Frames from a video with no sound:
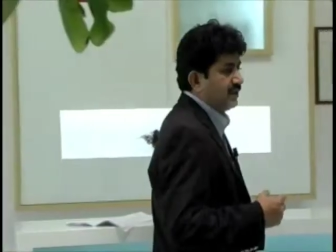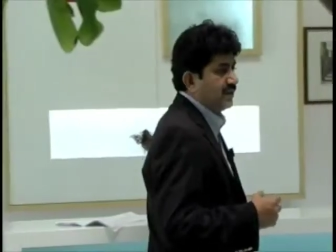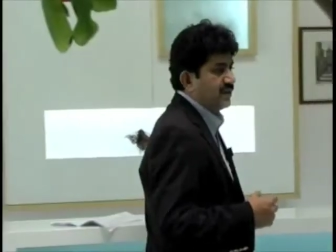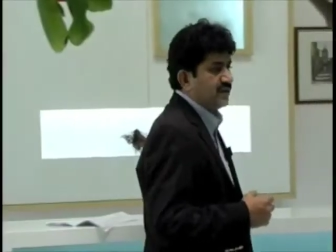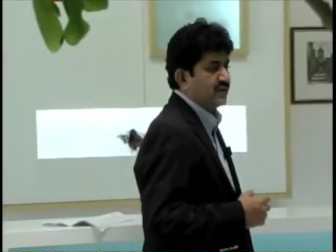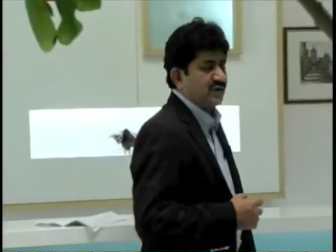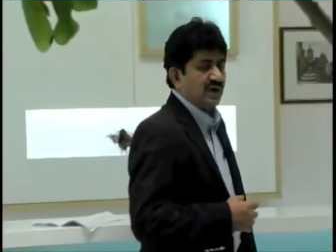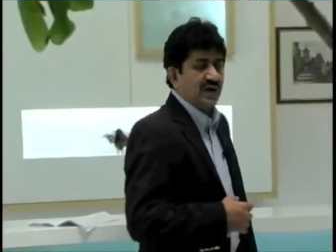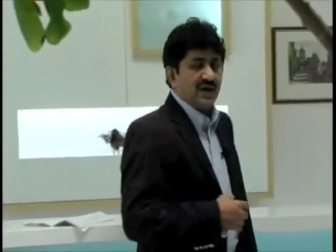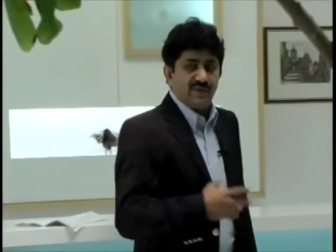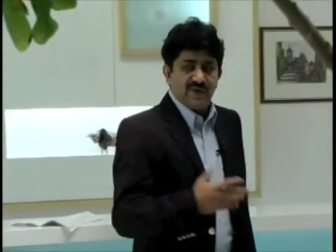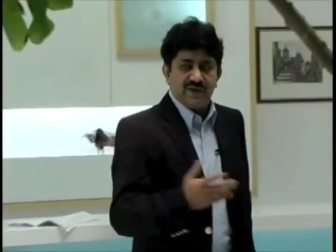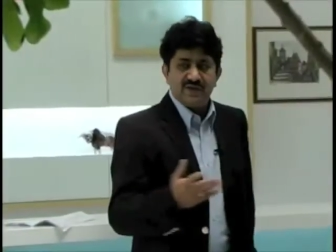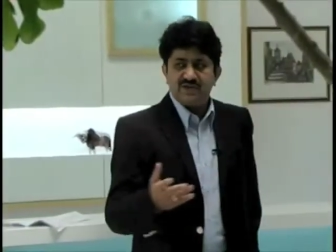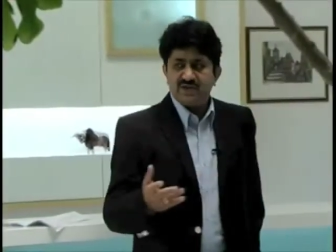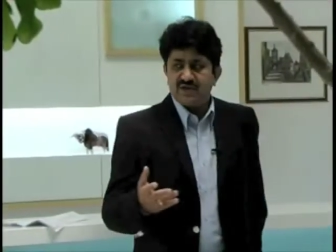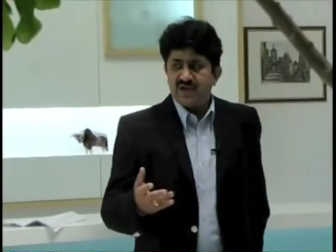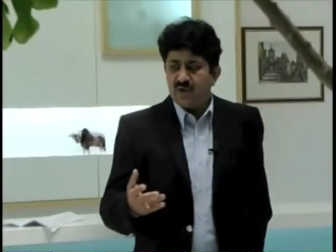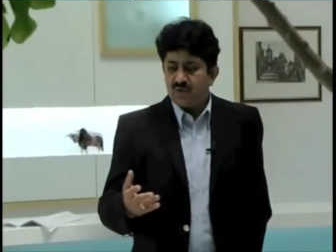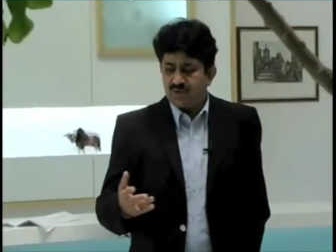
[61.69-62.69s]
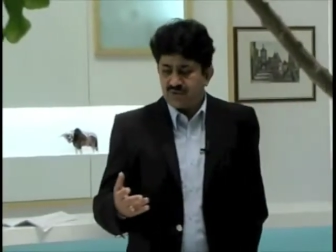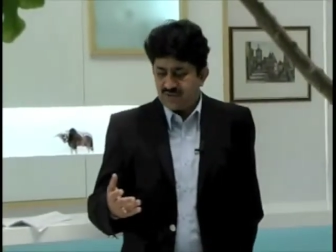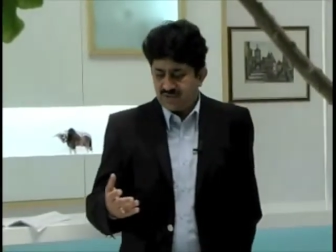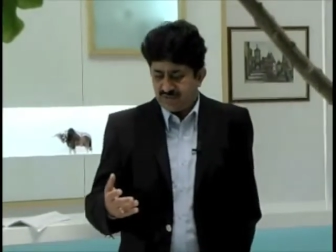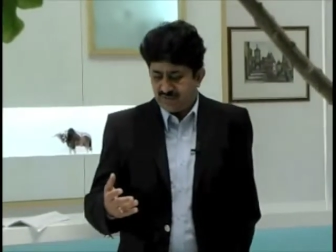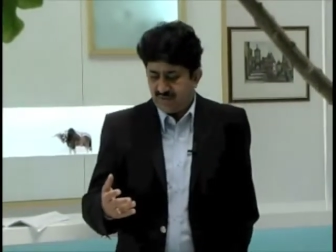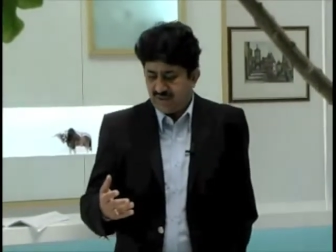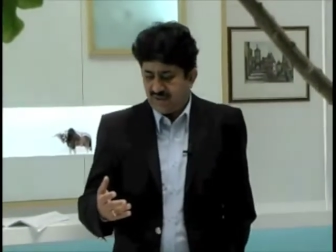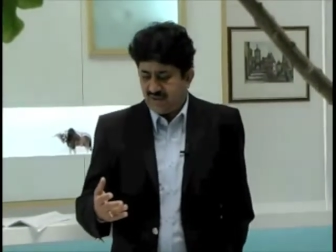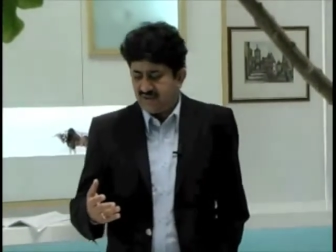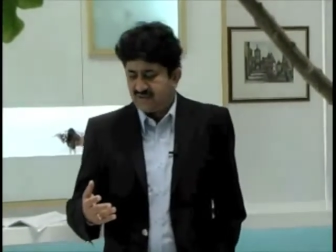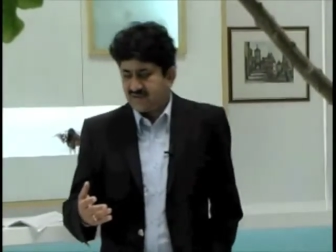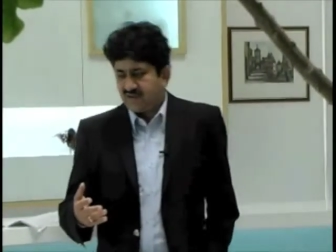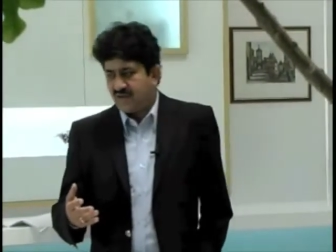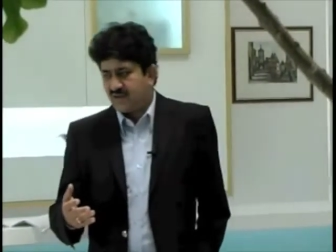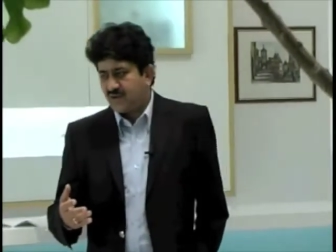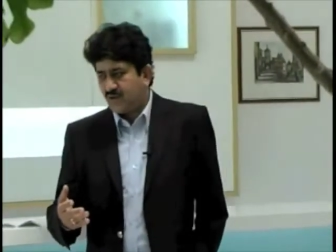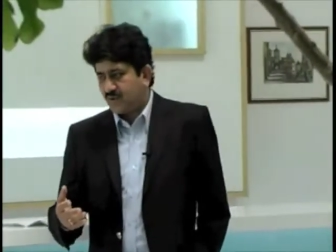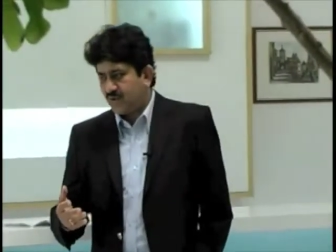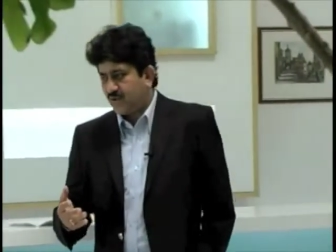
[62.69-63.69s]
So I ventured out and I
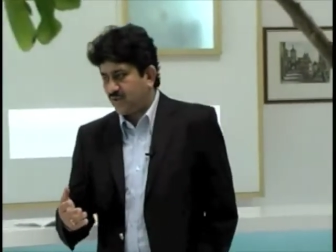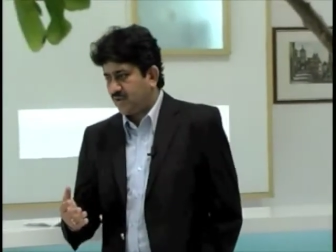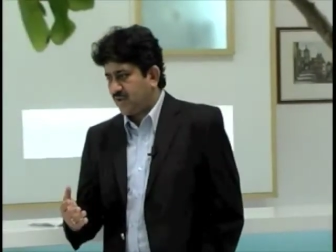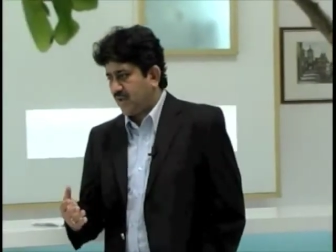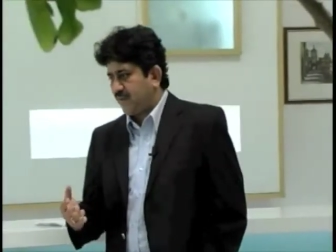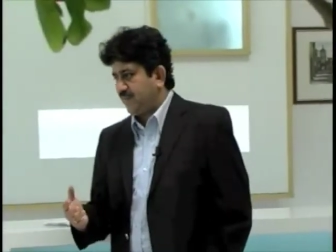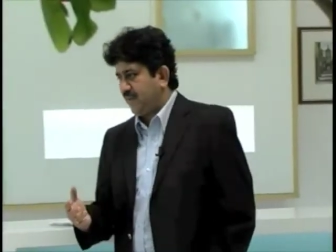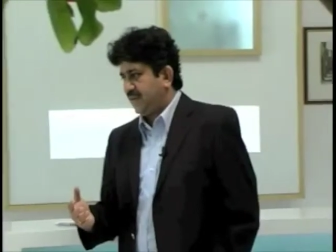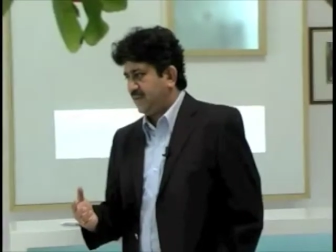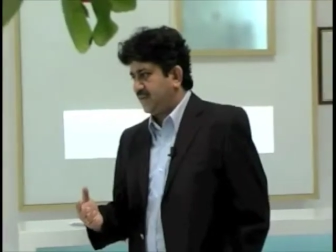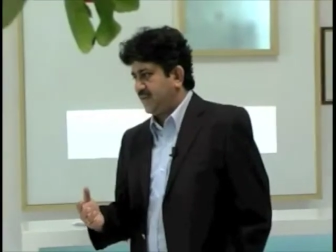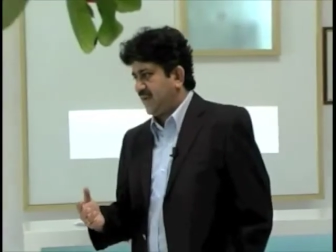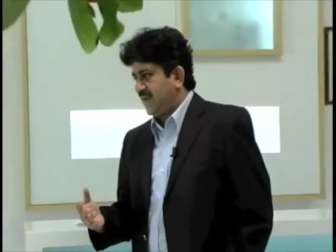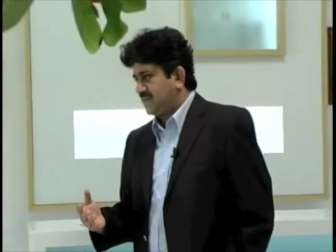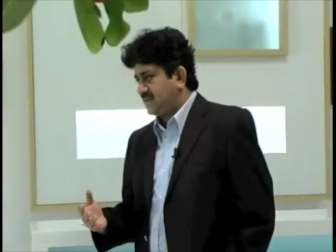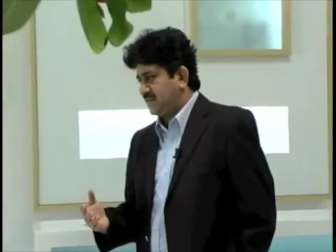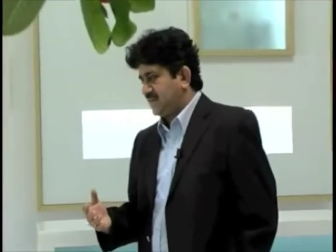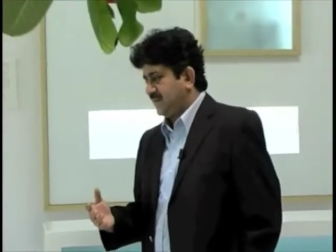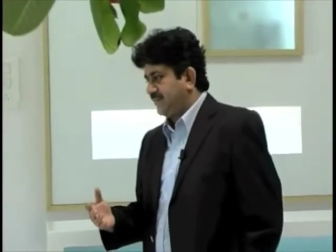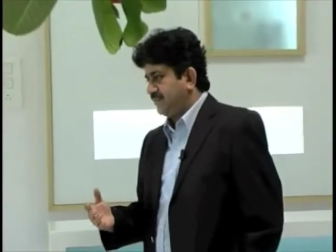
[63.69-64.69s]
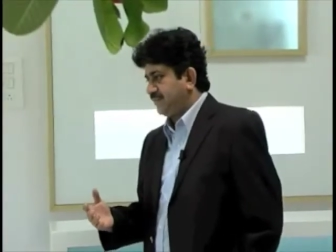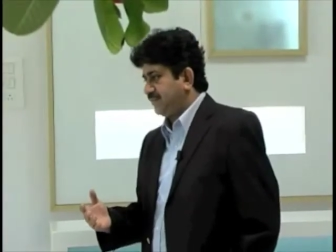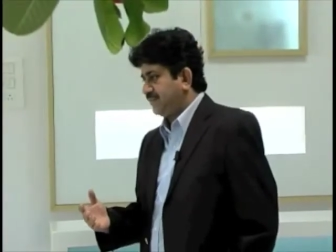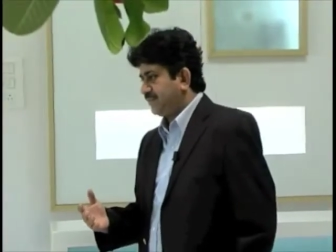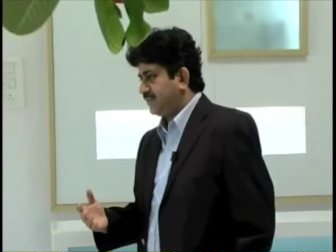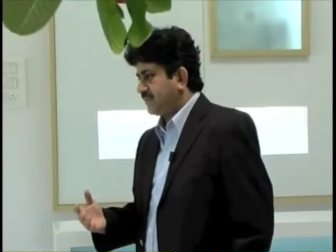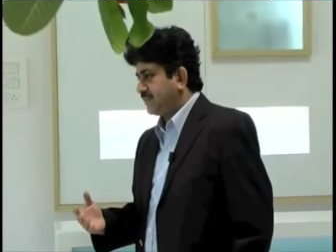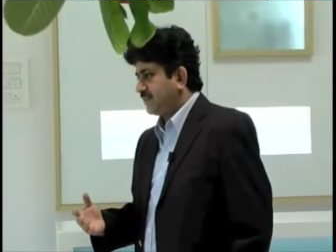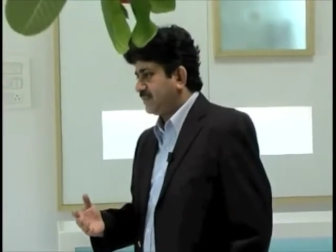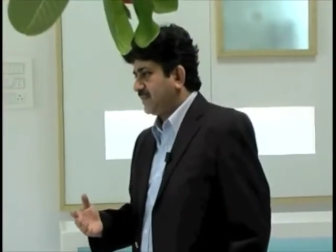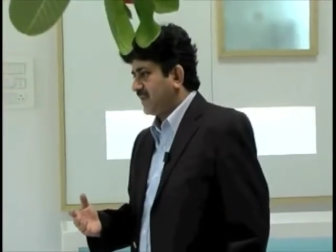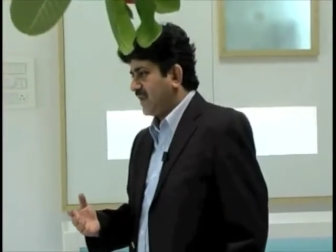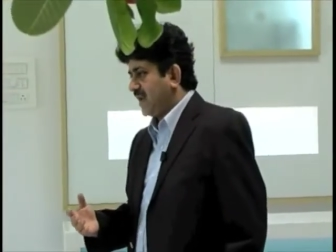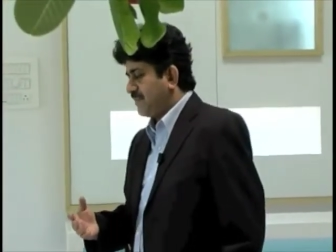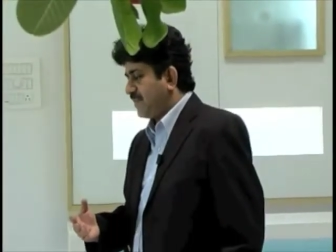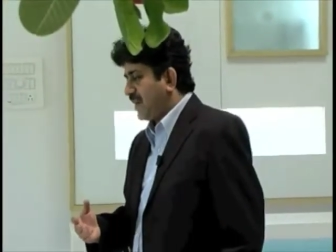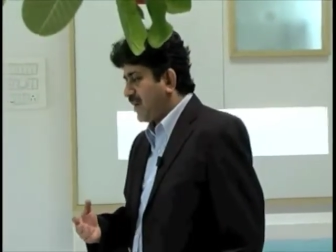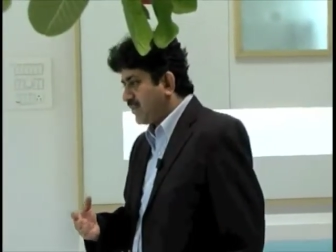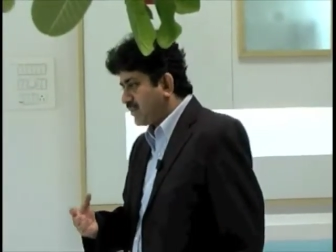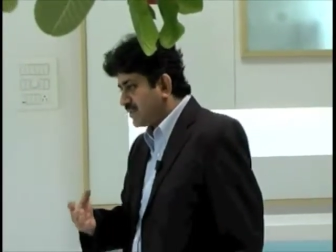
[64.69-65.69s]
started talking to companies and asked them
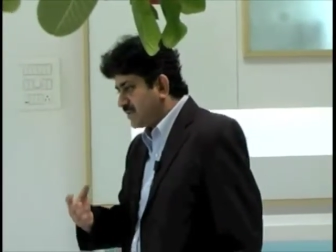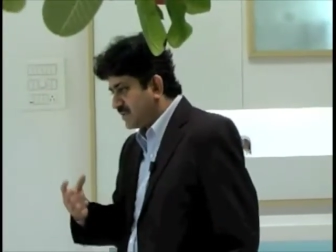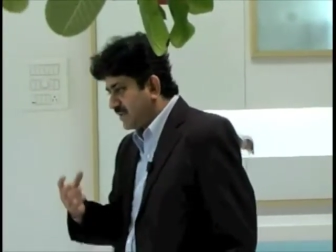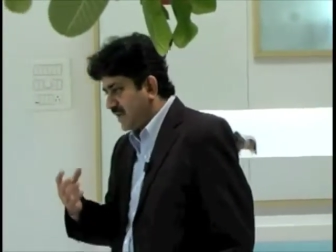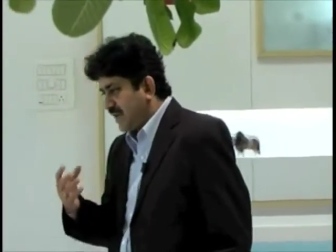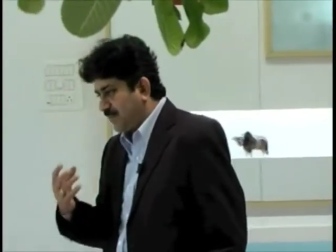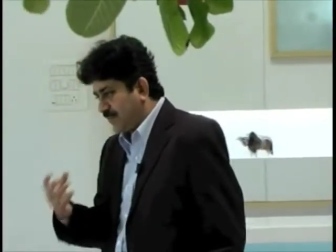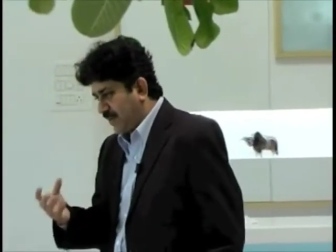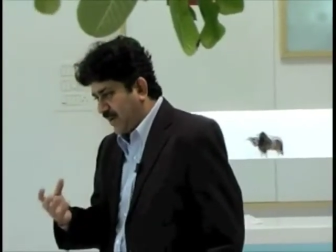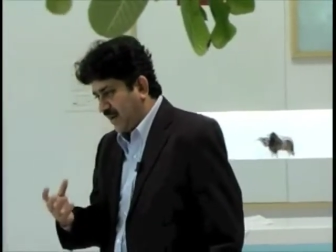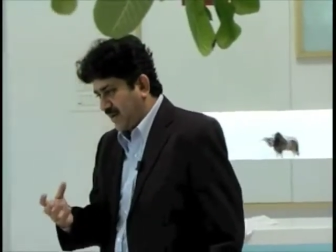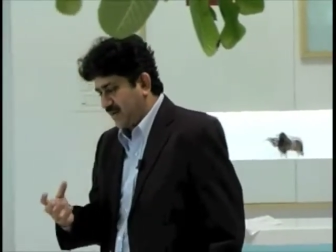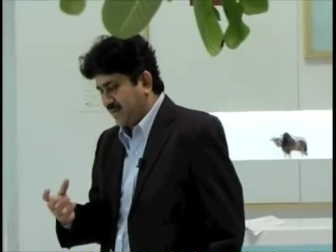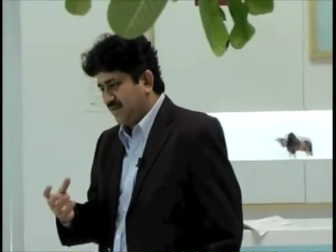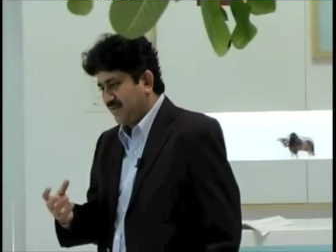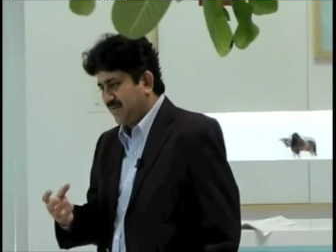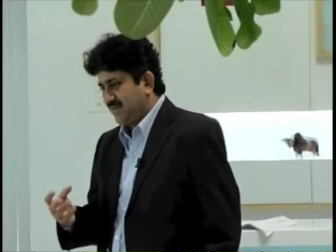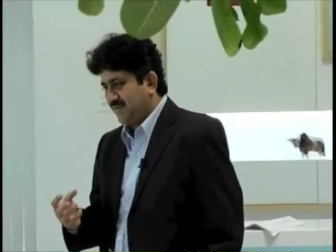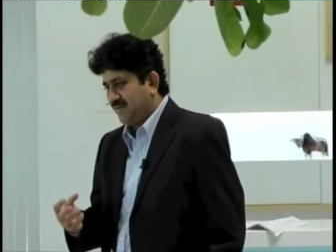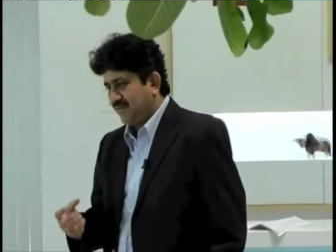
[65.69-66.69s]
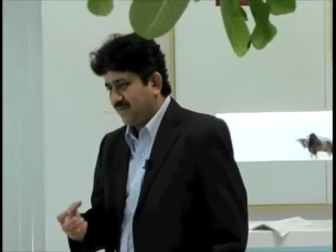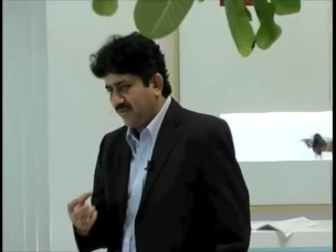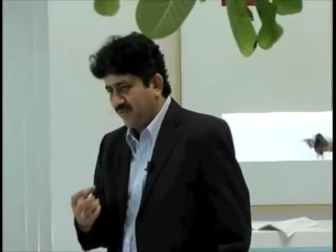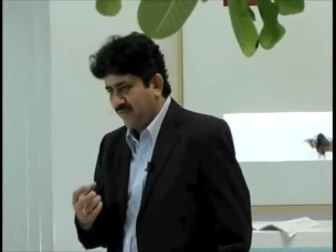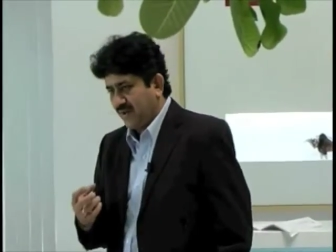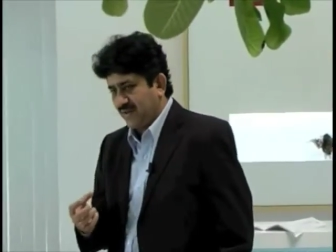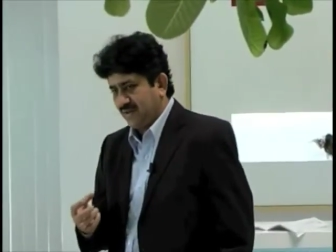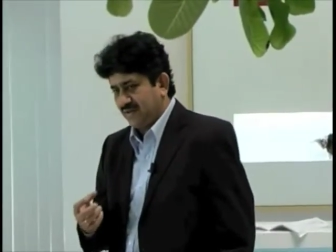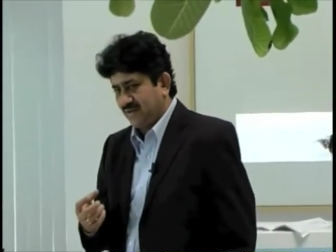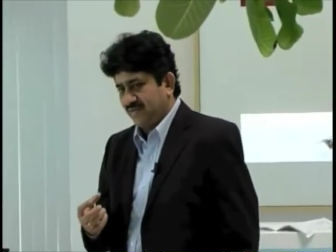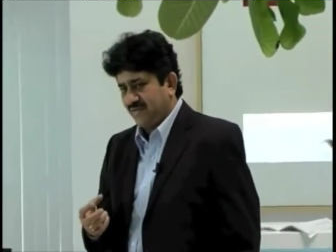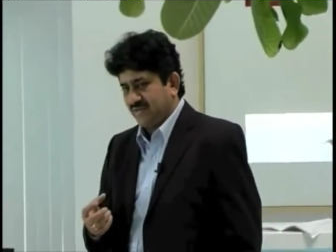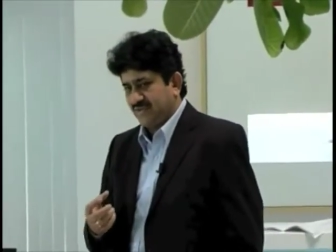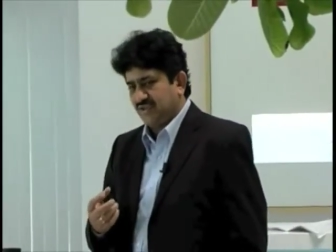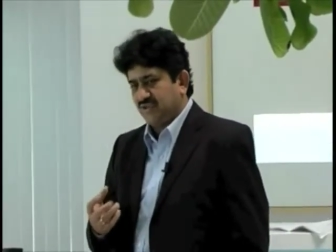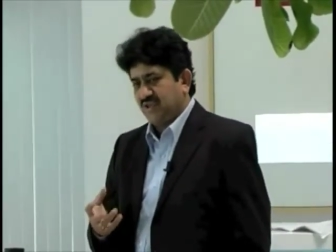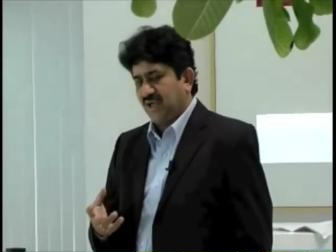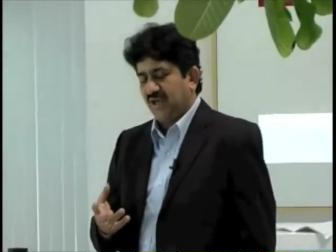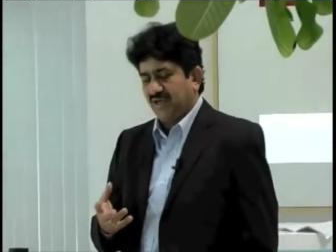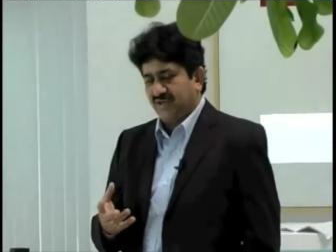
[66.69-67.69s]
about a product where there was
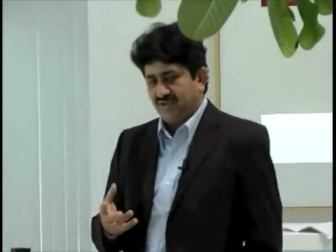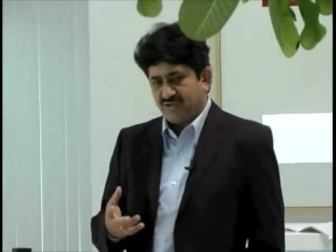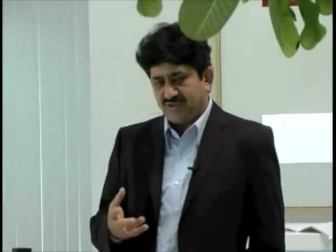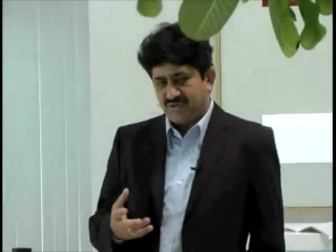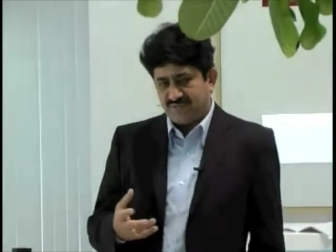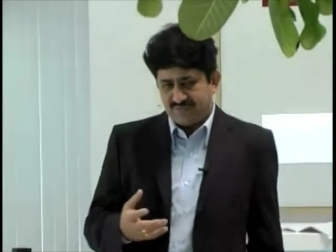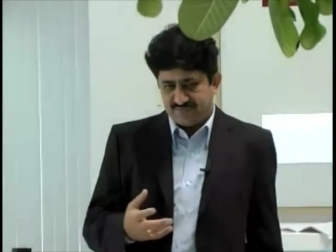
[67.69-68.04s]
a challenge.